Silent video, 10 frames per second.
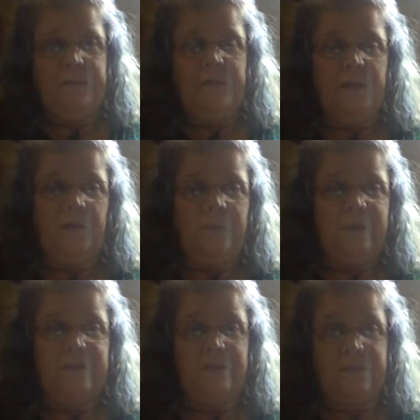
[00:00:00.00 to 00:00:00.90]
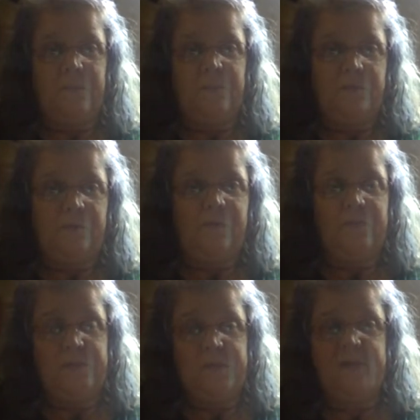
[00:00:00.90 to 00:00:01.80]
you know, because December
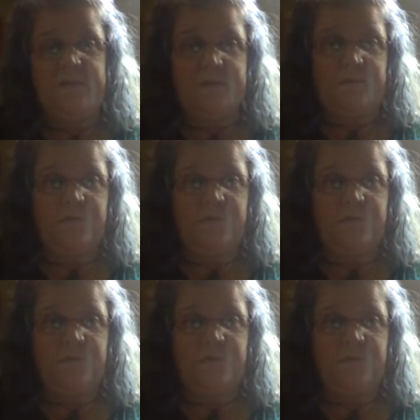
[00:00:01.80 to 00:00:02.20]
31st is the